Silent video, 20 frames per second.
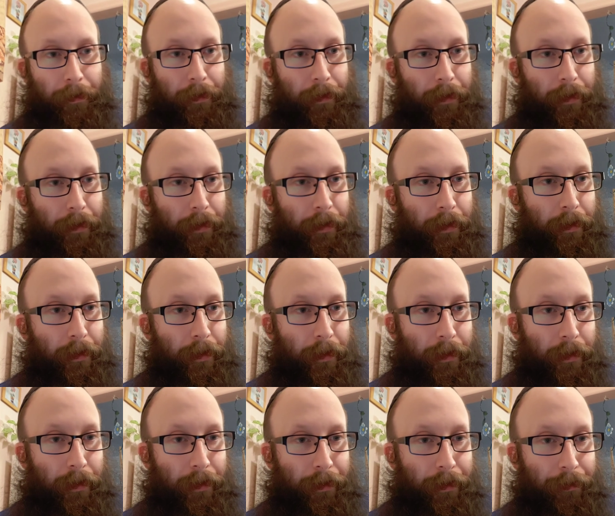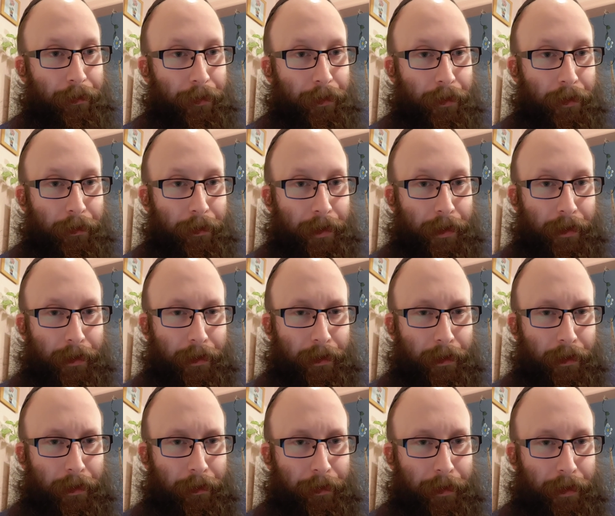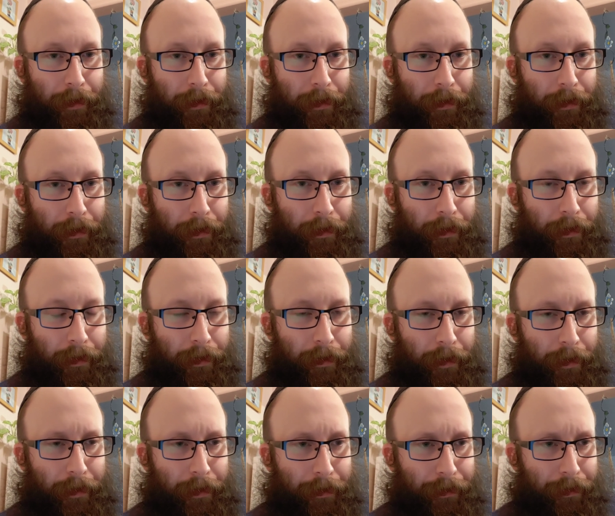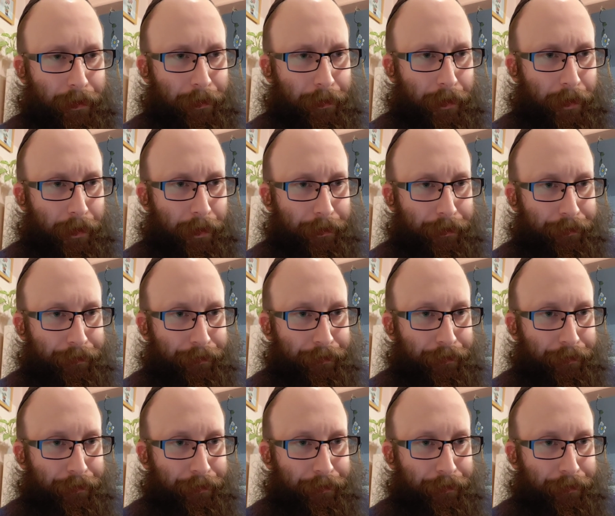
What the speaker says: So let's learn more about the sense of smell.